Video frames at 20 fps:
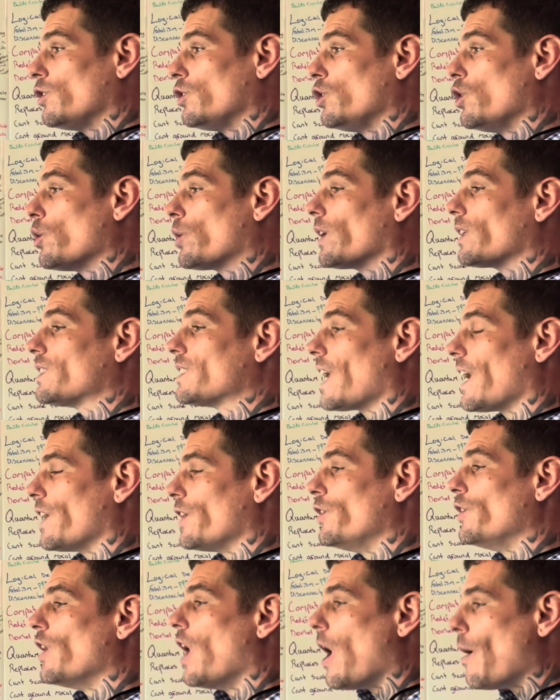you could say
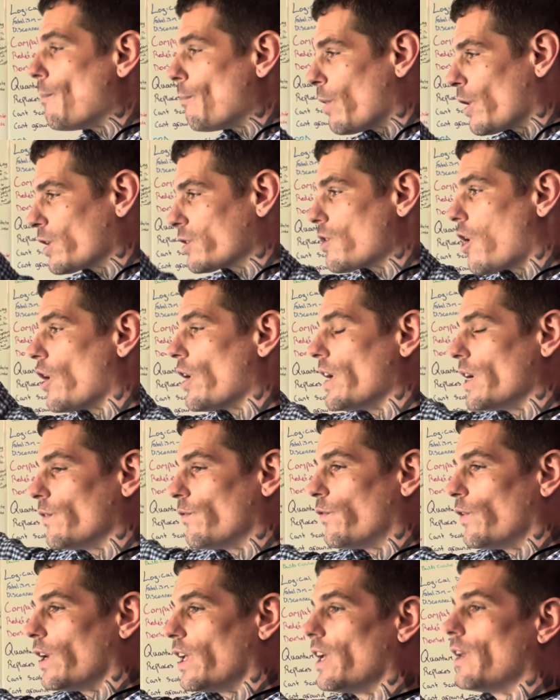numbers are
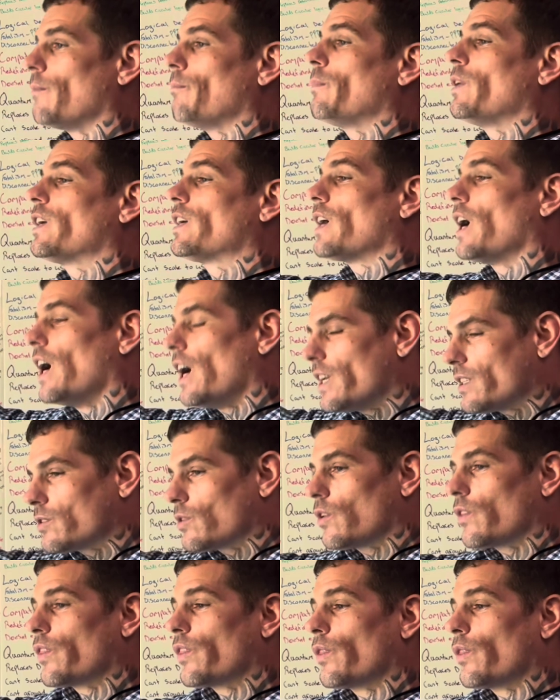infinite because